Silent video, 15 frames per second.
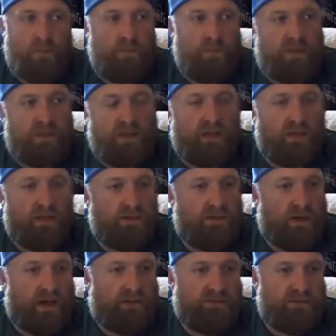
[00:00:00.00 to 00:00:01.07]
to have
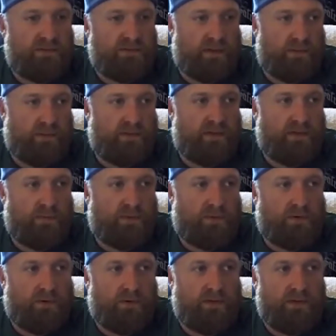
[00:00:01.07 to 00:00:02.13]
the guy
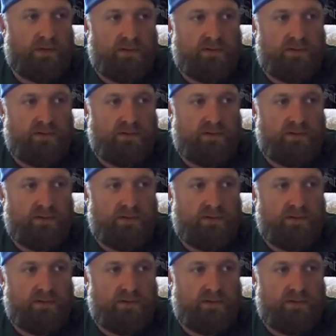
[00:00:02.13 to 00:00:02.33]
you're working